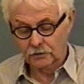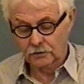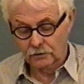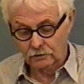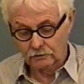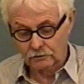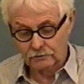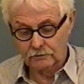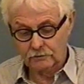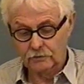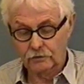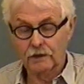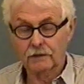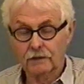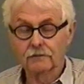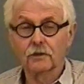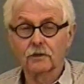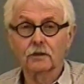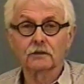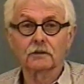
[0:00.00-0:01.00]
her
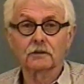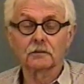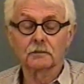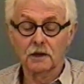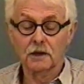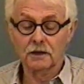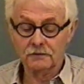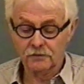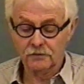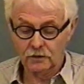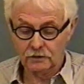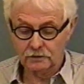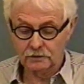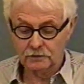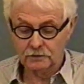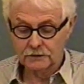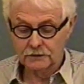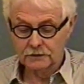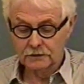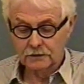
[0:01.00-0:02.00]
grandfather and my
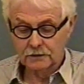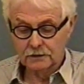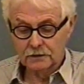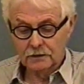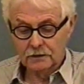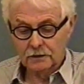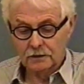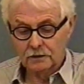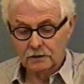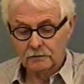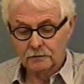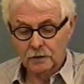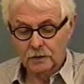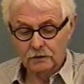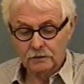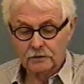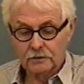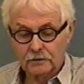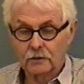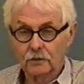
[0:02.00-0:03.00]
father,
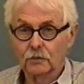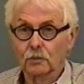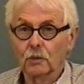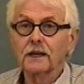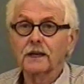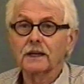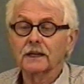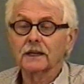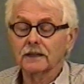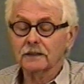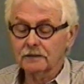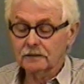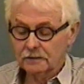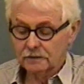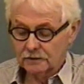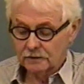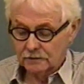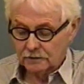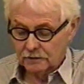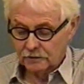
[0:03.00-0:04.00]
about their running
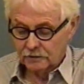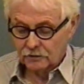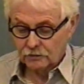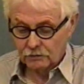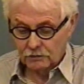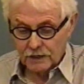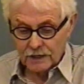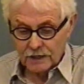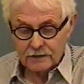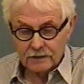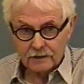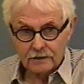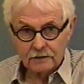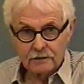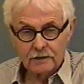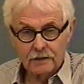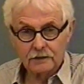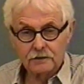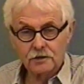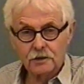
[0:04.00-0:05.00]
and training,
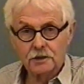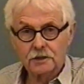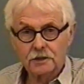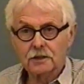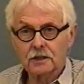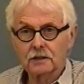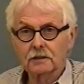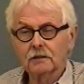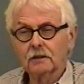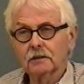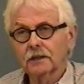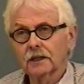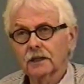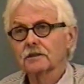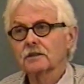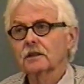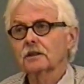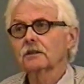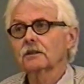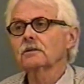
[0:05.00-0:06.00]
and she said,
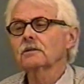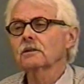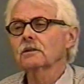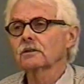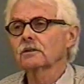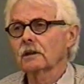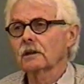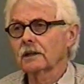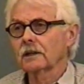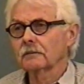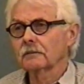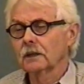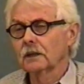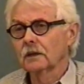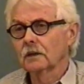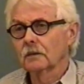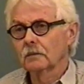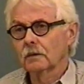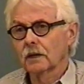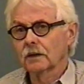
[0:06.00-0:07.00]
yes, they used to train
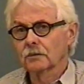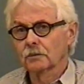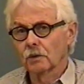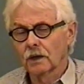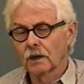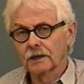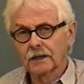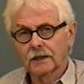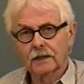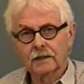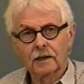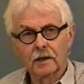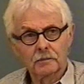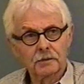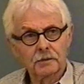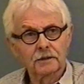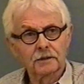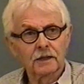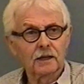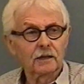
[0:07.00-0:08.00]
by running up
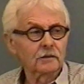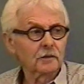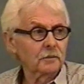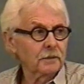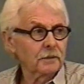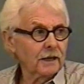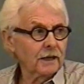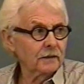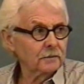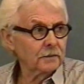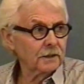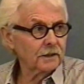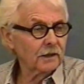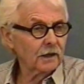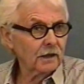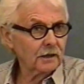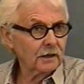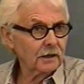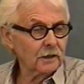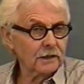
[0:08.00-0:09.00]
and down the Pat Bay
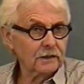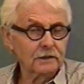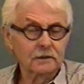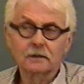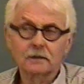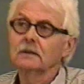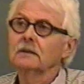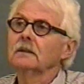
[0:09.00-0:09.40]
Highway.